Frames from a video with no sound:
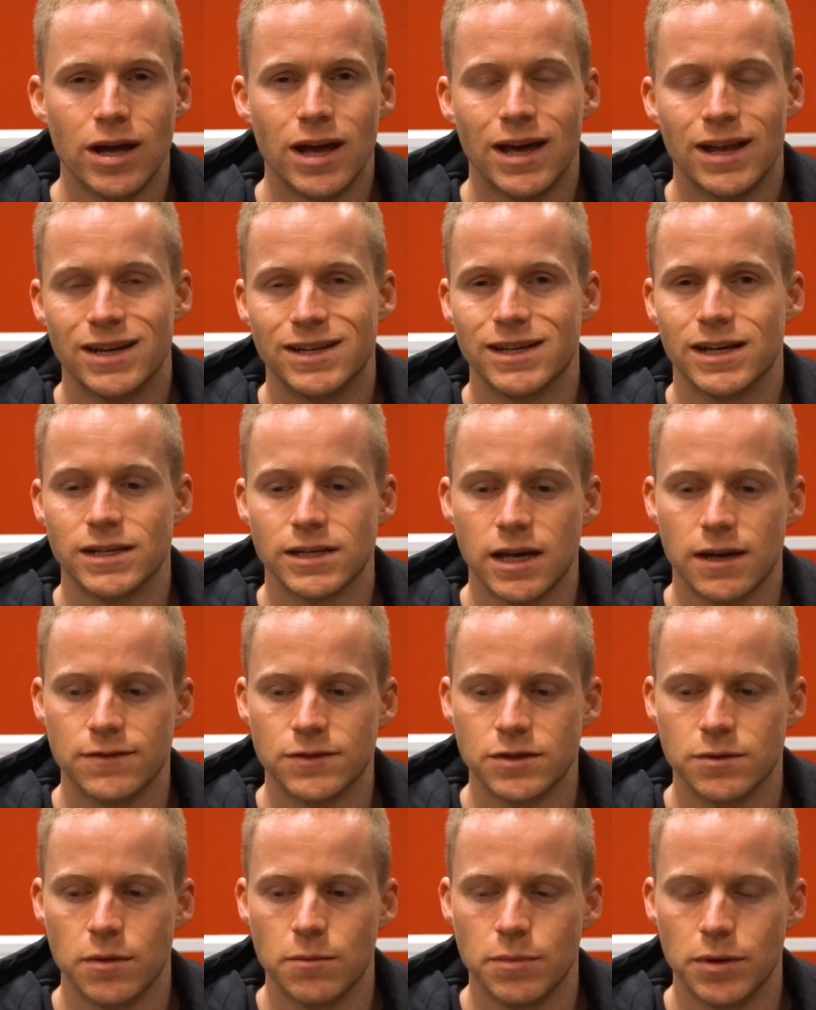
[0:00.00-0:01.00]
and it does have
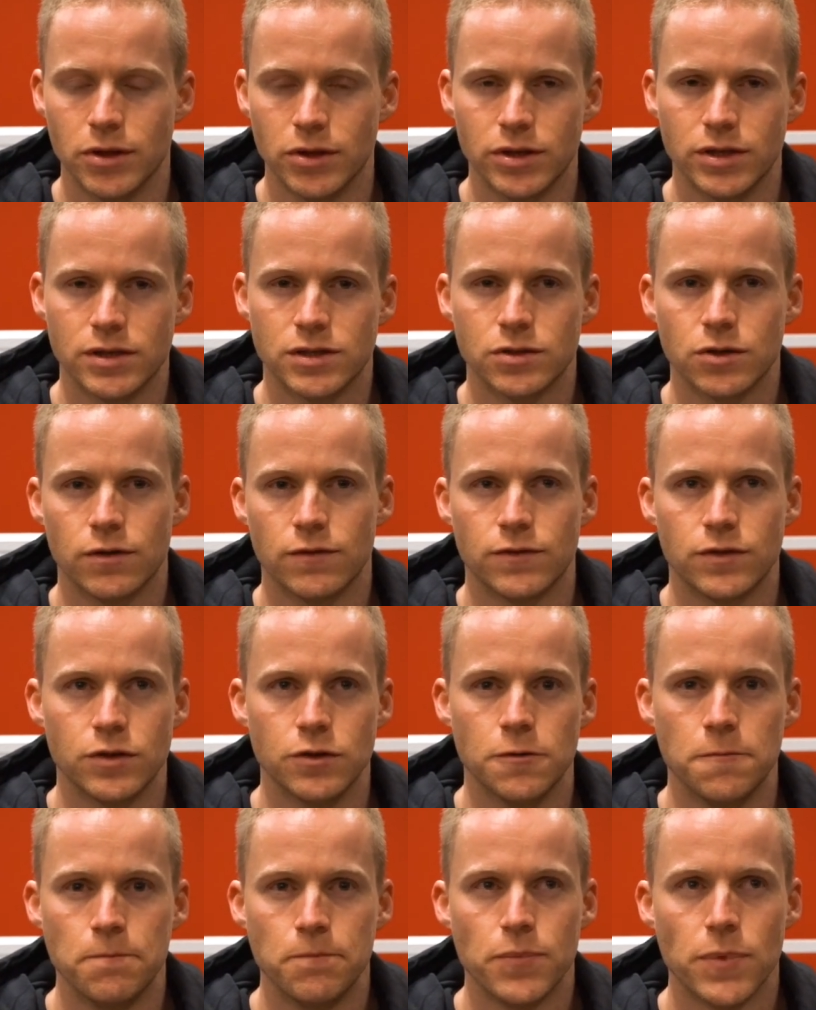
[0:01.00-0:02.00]
some ability to sort of
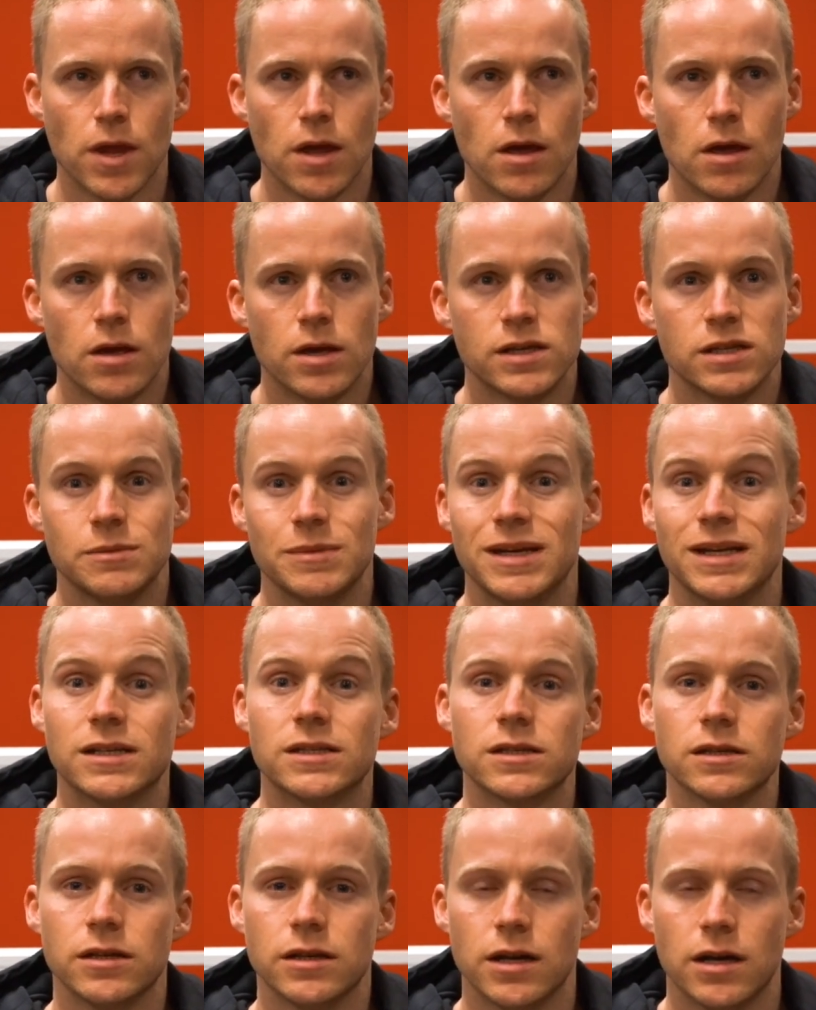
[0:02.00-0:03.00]
do some
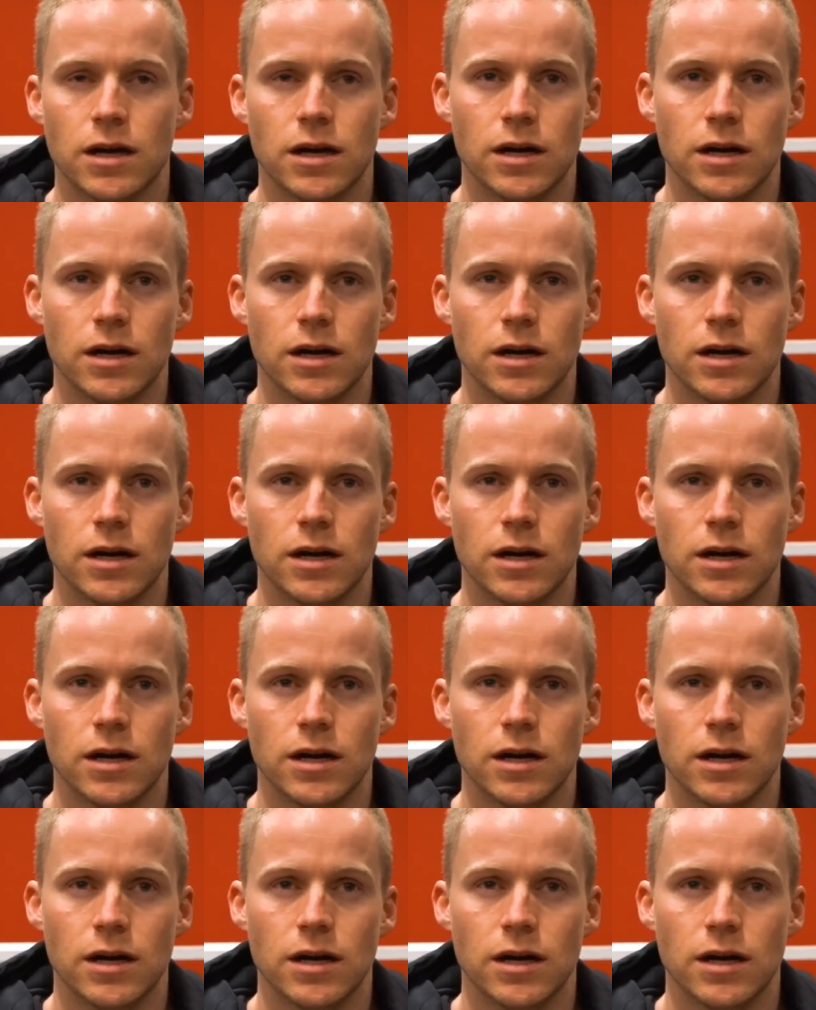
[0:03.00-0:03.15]
insulin